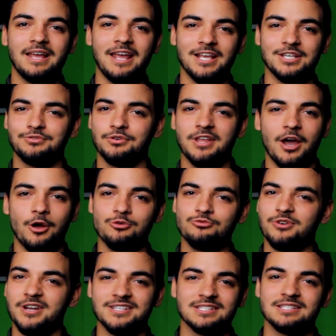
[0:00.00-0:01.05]
each for their own
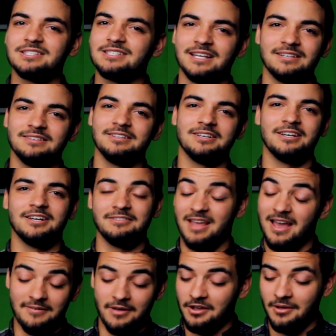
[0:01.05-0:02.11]
reasons, and
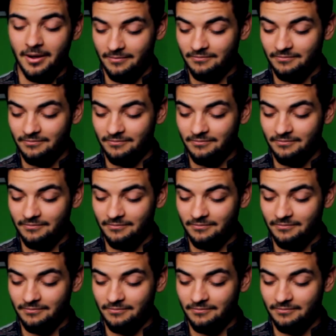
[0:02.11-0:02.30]
yeah,